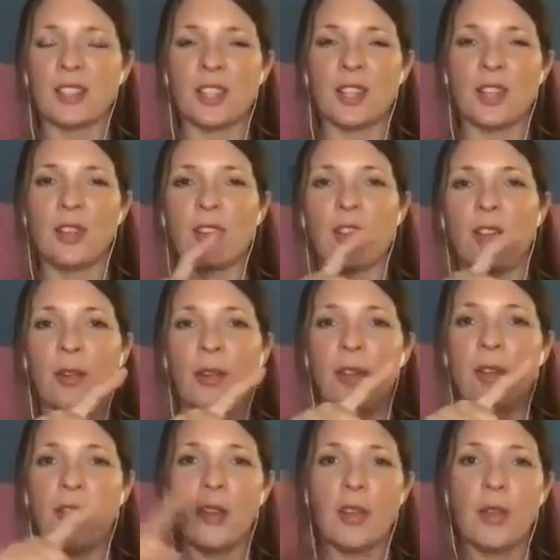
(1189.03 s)
So you go
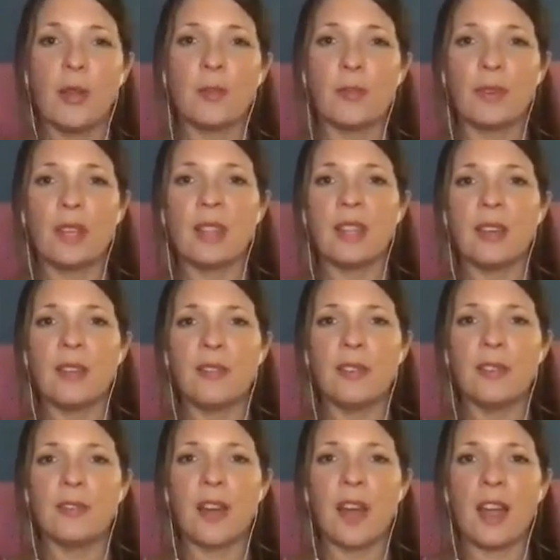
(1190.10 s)
Breathe in for
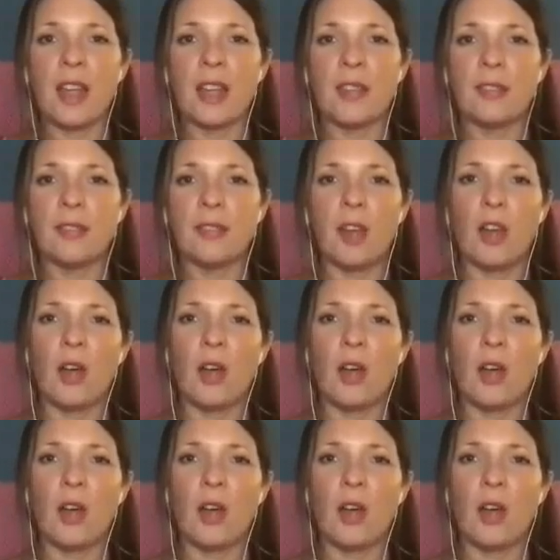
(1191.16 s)
5,